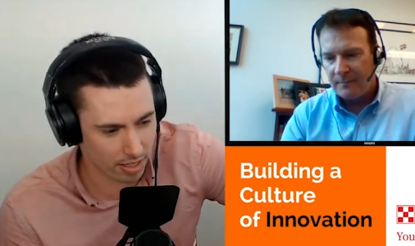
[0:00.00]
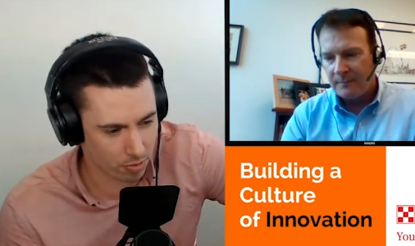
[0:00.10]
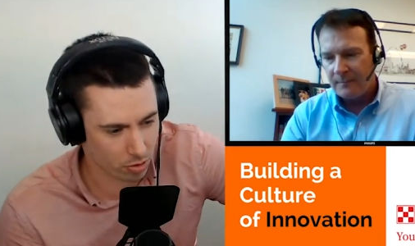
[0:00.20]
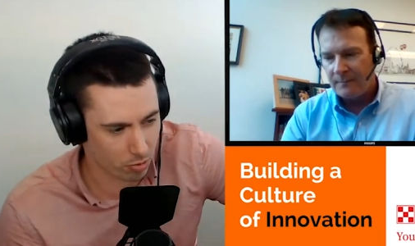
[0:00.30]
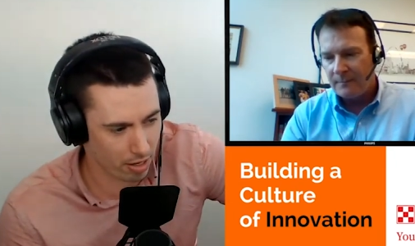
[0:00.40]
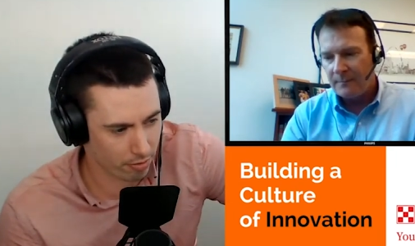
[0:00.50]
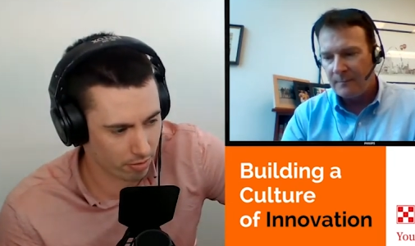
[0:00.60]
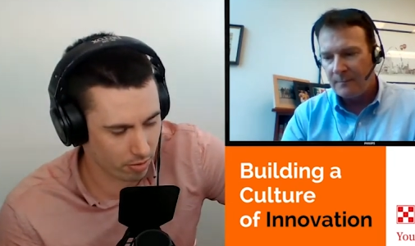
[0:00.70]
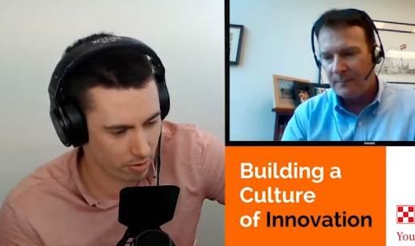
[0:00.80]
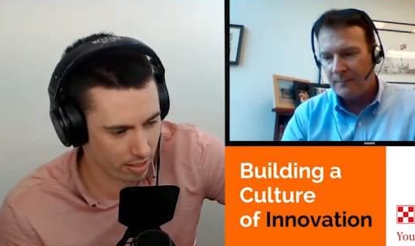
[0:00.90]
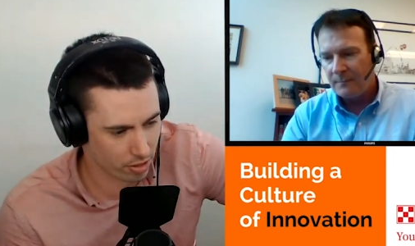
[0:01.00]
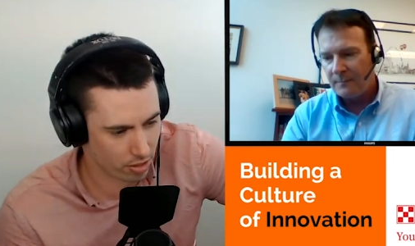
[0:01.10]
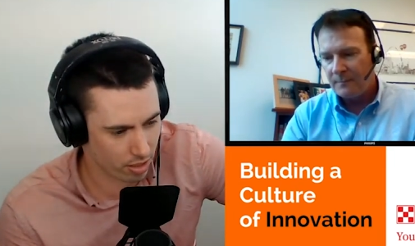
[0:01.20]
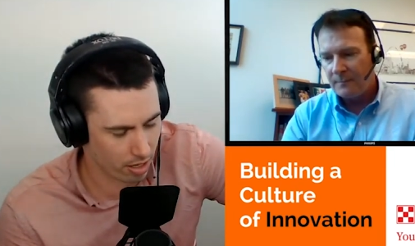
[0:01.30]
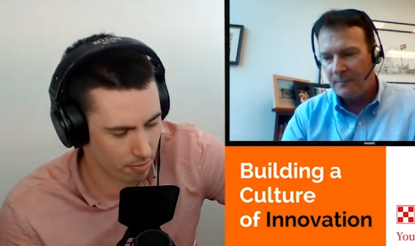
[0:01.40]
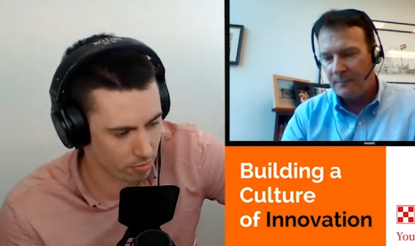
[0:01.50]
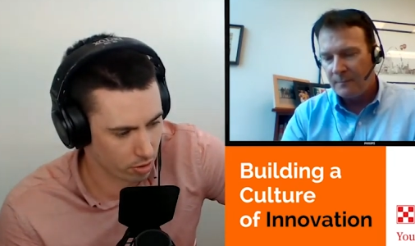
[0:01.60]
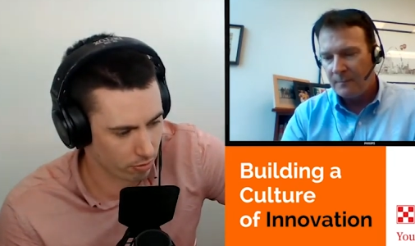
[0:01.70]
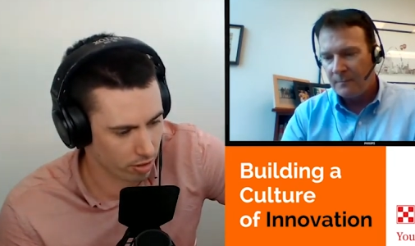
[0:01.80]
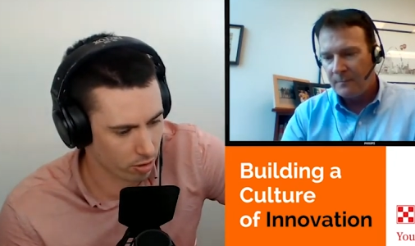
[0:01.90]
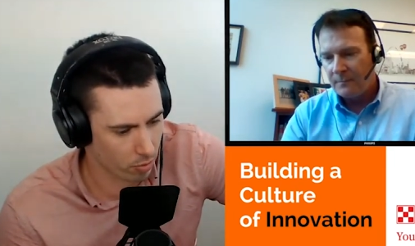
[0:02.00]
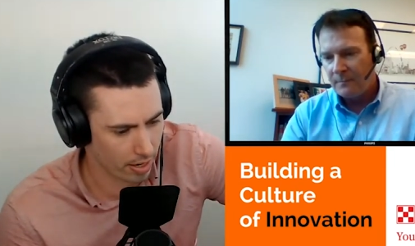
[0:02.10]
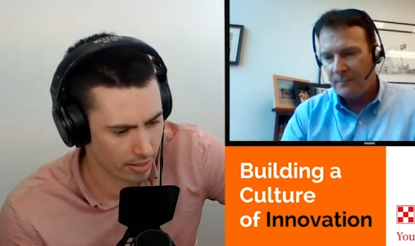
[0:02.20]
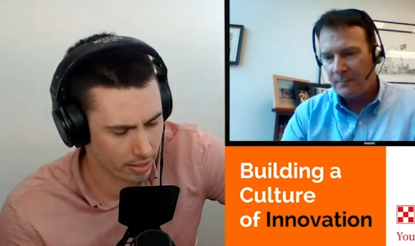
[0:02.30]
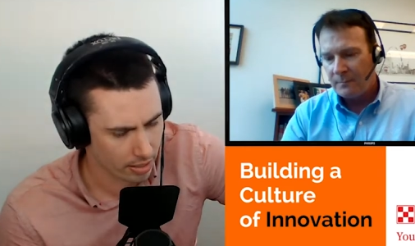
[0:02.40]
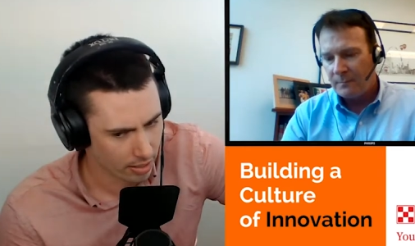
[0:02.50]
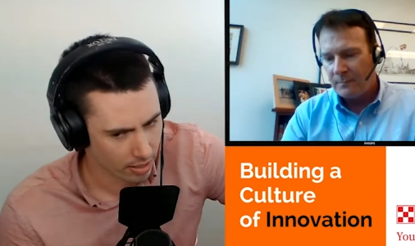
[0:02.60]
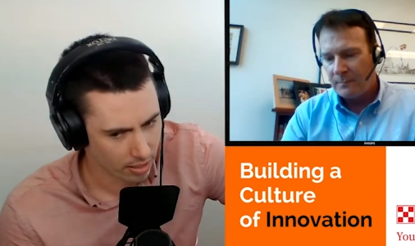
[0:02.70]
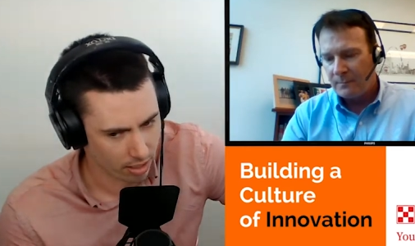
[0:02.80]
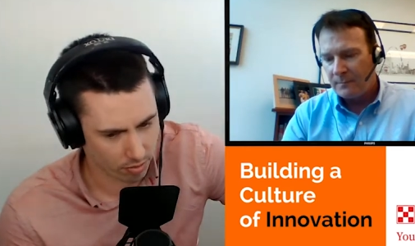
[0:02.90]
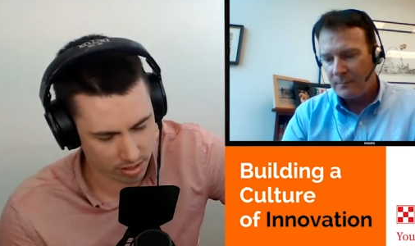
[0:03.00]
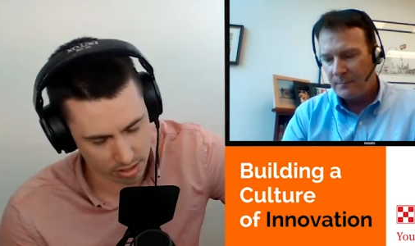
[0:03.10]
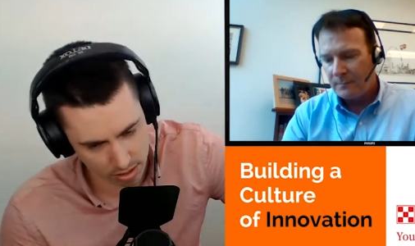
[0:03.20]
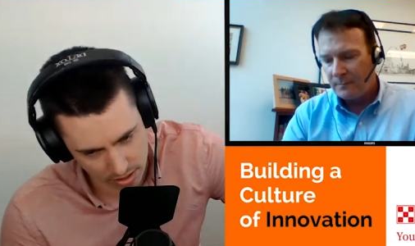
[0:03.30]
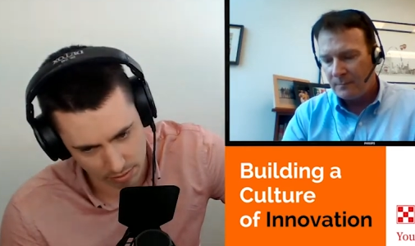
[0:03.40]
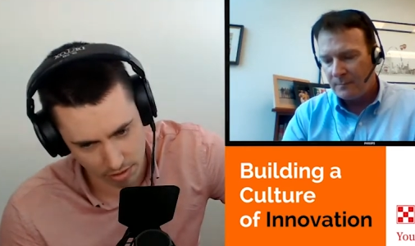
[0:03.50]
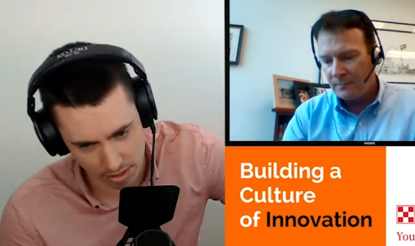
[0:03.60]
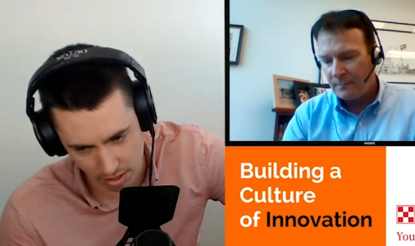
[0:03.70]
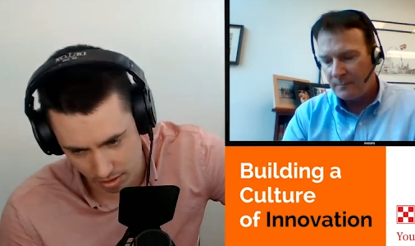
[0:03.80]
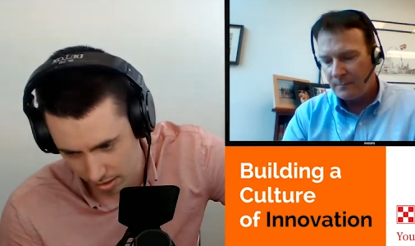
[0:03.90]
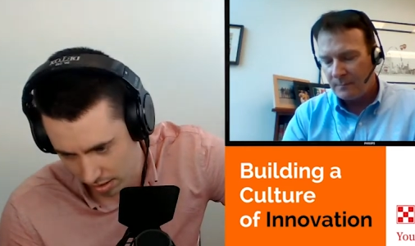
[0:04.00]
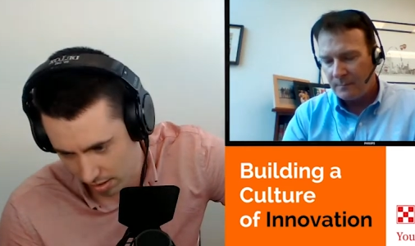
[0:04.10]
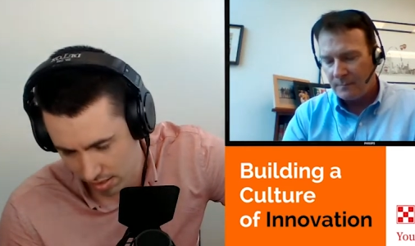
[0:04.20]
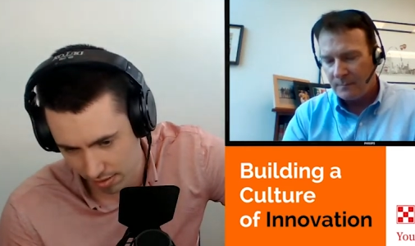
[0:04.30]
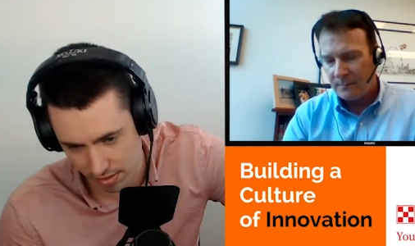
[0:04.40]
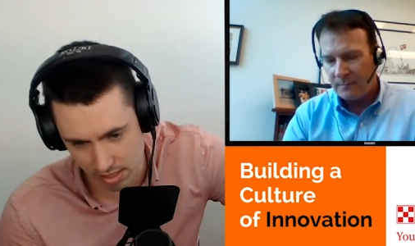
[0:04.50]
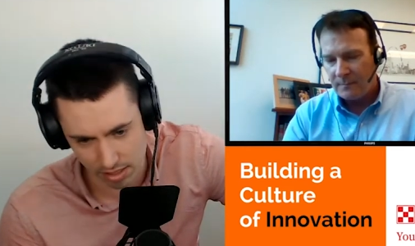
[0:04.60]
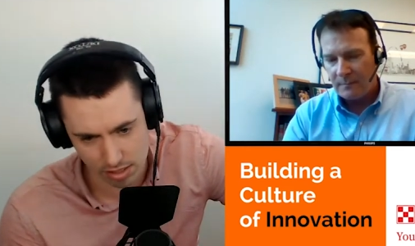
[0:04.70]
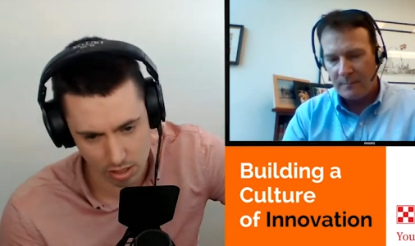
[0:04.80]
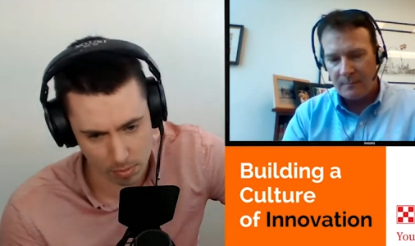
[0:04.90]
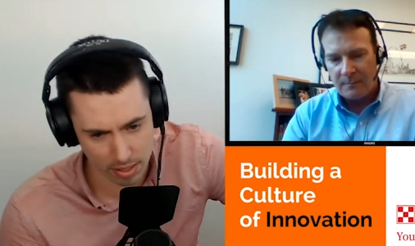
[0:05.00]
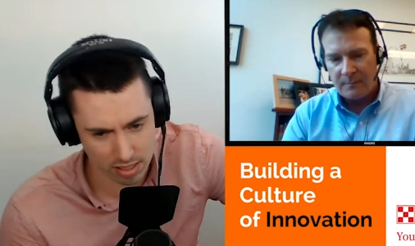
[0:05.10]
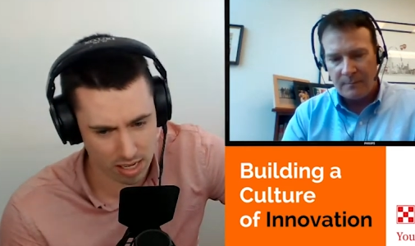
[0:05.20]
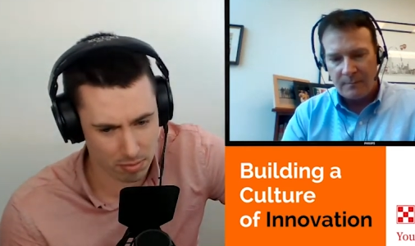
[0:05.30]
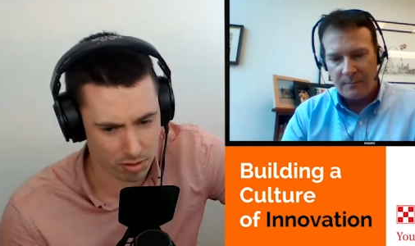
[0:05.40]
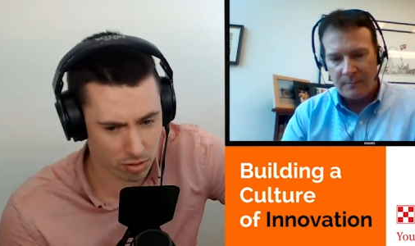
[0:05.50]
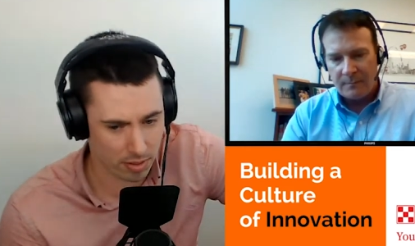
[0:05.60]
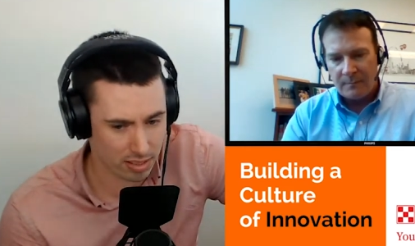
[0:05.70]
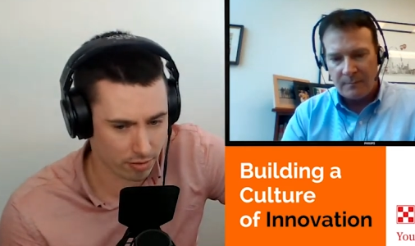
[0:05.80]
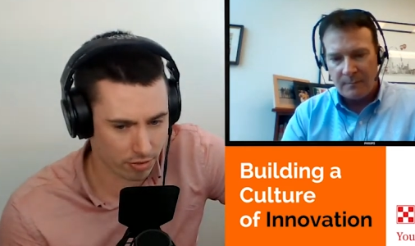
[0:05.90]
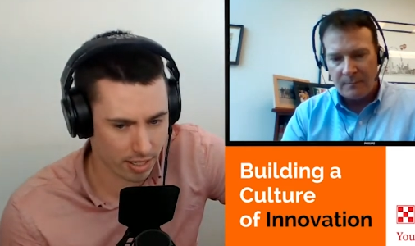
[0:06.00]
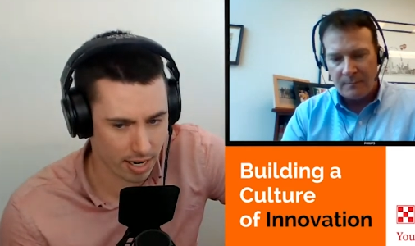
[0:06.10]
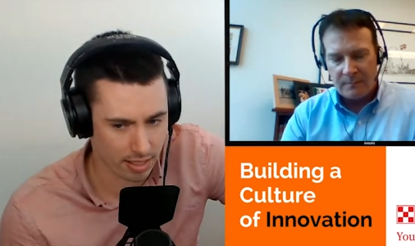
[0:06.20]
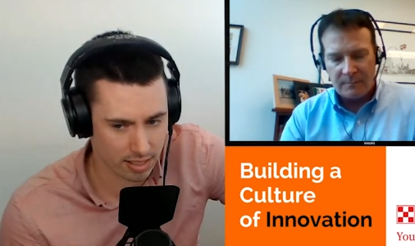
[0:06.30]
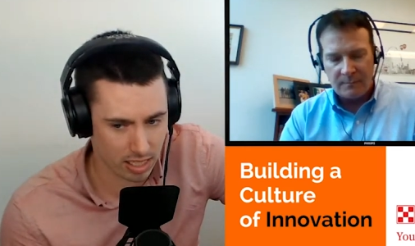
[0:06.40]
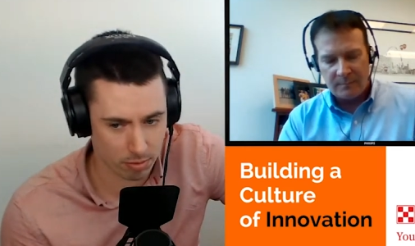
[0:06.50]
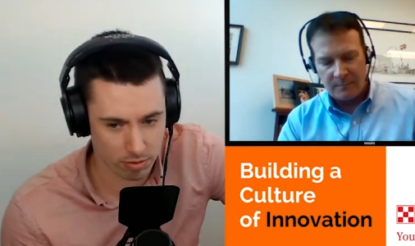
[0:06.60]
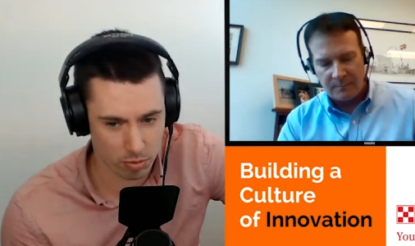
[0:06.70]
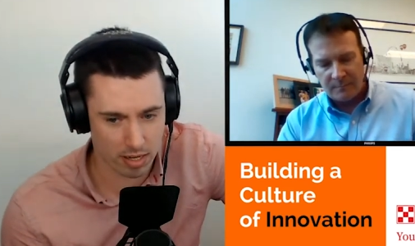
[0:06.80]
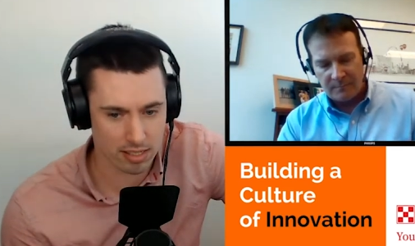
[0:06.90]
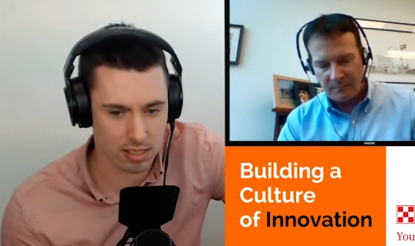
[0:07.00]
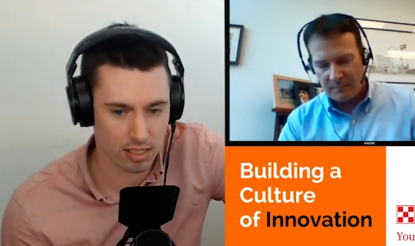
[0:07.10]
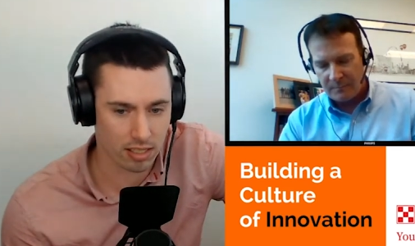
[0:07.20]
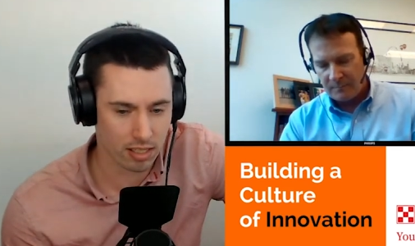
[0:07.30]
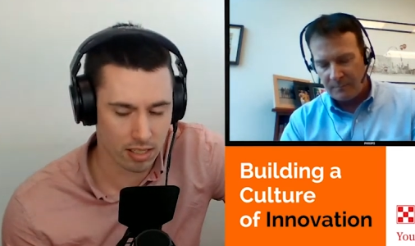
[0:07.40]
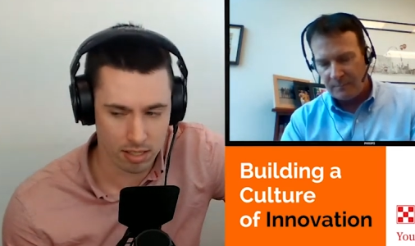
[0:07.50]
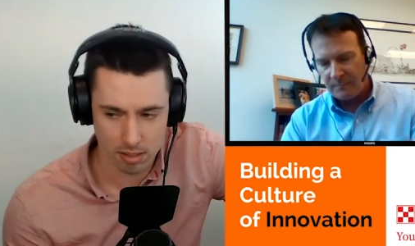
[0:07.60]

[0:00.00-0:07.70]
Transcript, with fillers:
Speaker 1: And it was quite quite um, surreal when uh, obviously I started very young at 17 years old. By the time I was 23, I had a team of 20